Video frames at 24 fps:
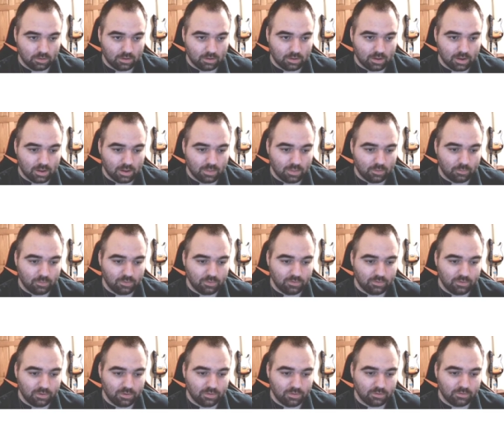And then we
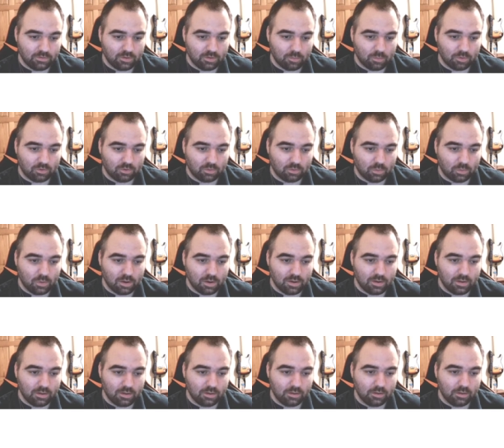see this number
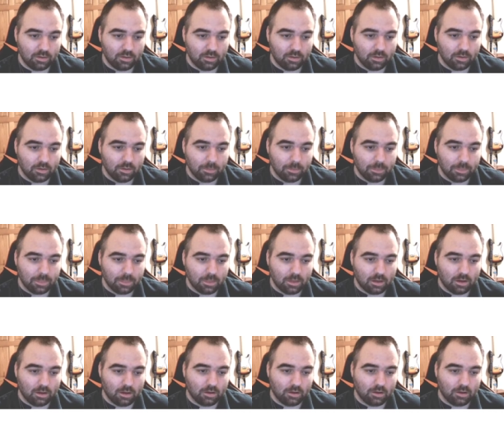20,
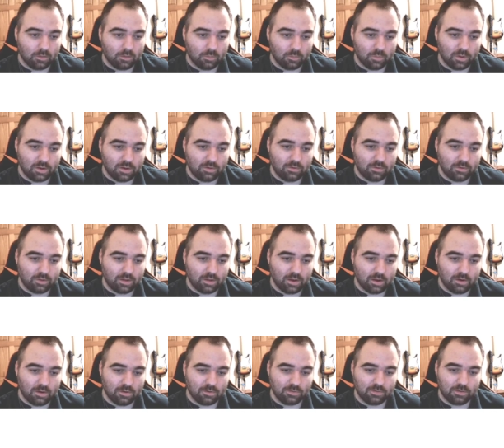Rachel
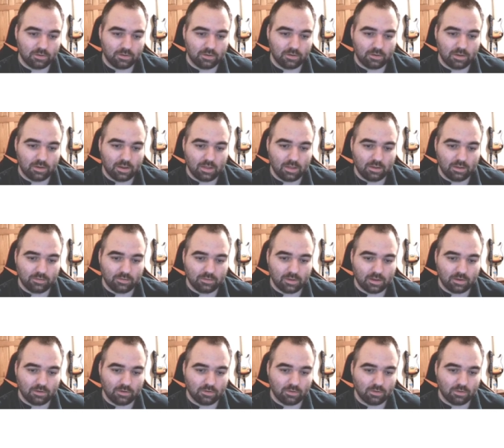Harrison,
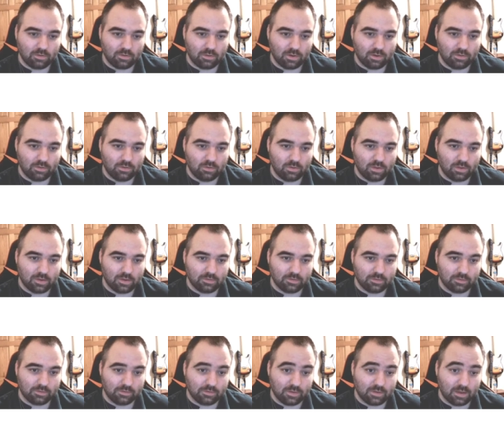Alexander the Great,
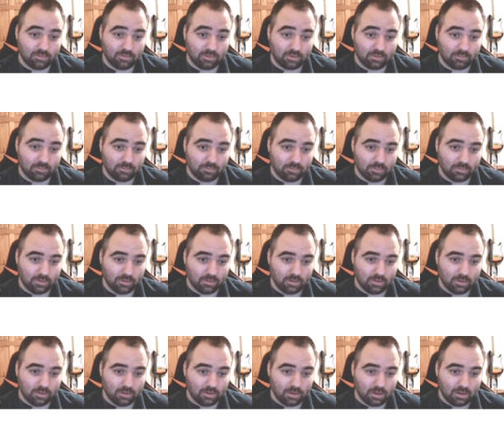2007.
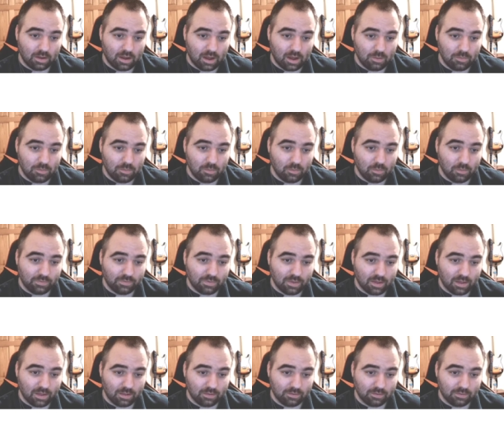I mean, what the
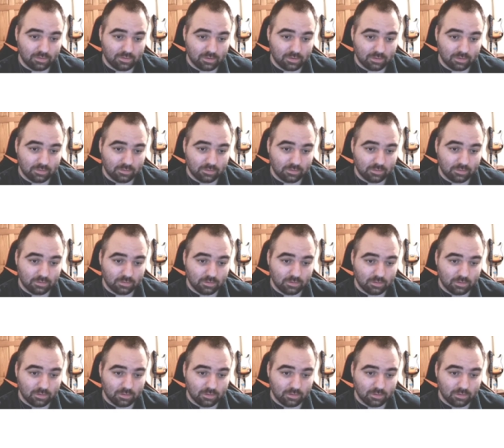hell is this?